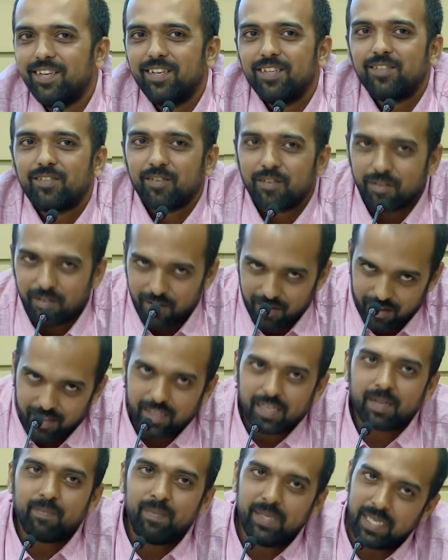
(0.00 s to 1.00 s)
So
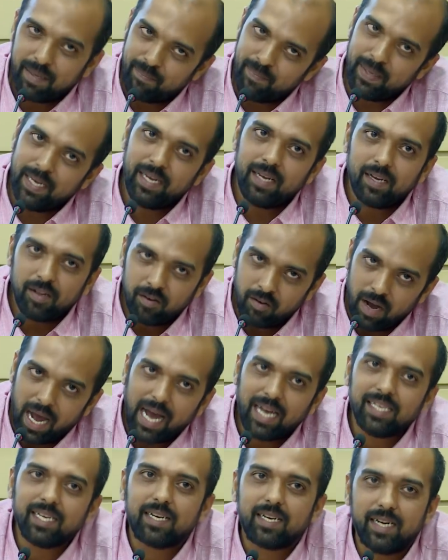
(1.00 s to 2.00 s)
the BJP, you know,
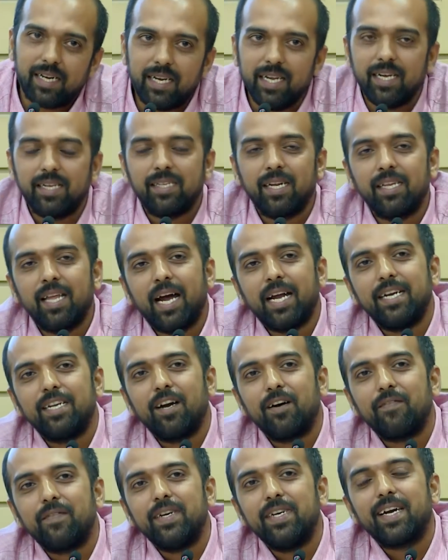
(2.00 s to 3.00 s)
has a critique that the idea
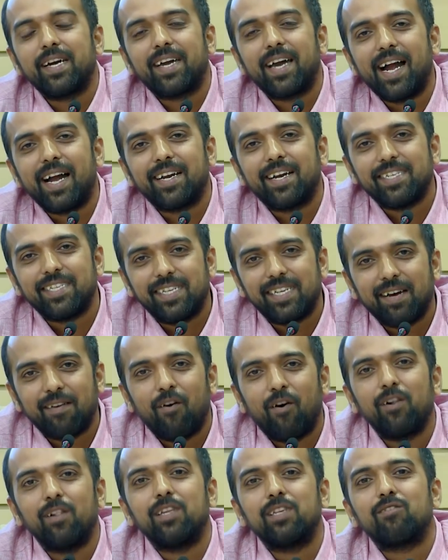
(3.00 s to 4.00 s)
of India gang doesn't have
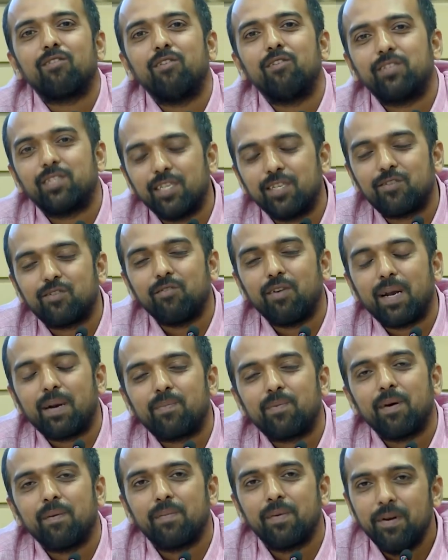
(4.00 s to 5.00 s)
all the solutions to our
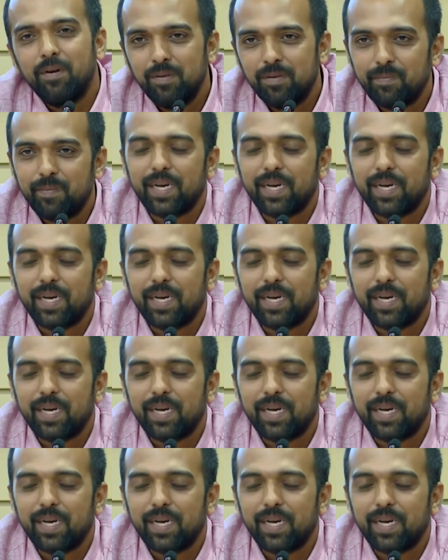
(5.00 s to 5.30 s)
problems,